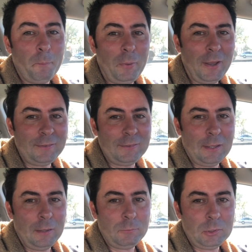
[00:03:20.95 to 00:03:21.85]
but
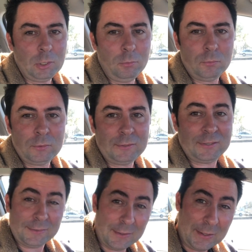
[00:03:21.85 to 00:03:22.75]
you know, this
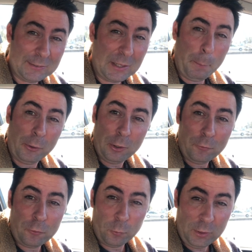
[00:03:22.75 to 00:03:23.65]
is an example
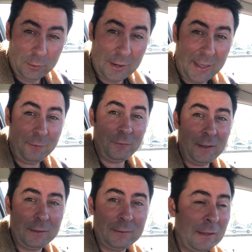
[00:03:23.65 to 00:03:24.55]
of real life
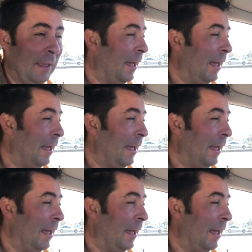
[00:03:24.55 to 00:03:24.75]
and